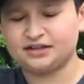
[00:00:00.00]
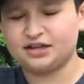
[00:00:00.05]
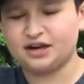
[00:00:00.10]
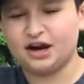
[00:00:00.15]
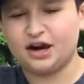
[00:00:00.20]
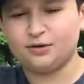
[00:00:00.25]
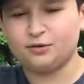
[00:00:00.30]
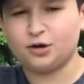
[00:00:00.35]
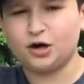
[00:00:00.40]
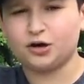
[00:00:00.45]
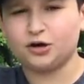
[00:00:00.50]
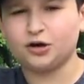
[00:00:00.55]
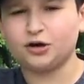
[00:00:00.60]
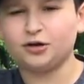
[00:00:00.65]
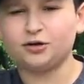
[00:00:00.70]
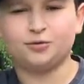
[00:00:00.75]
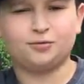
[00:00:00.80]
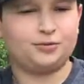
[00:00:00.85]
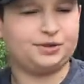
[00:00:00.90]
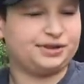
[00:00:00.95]

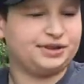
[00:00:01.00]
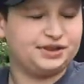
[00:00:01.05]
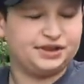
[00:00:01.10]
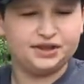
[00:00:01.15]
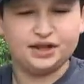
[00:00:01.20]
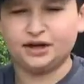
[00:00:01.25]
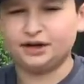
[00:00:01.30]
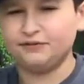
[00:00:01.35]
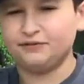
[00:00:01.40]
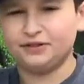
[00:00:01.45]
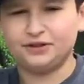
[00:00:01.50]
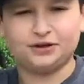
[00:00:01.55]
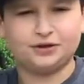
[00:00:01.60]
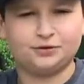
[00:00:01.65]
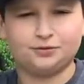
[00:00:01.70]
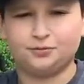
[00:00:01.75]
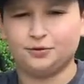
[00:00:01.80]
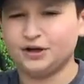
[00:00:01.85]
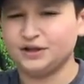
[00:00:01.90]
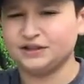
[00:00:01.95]
Skywalker with none of the
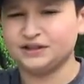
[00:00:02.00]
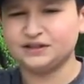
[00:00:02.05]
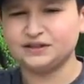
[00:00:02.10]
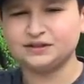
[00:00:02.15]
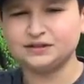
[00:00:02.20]
good ones.